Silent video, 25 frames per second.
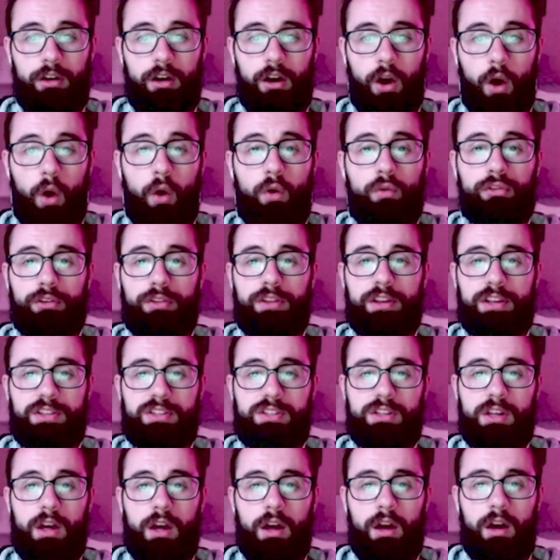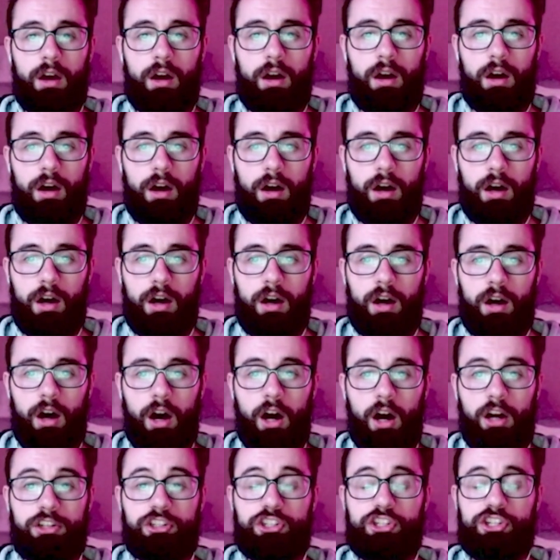over this
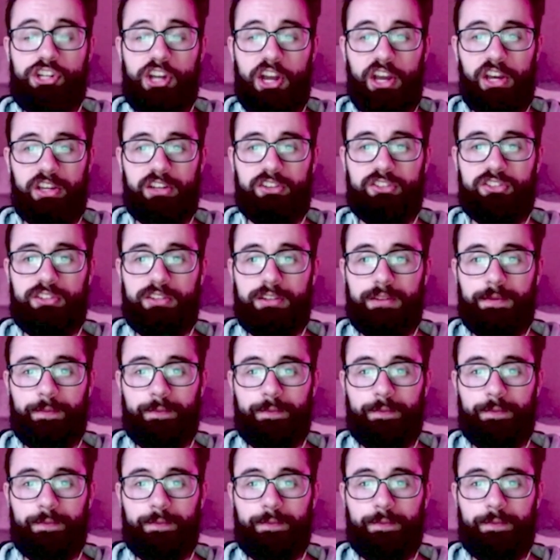unchanged,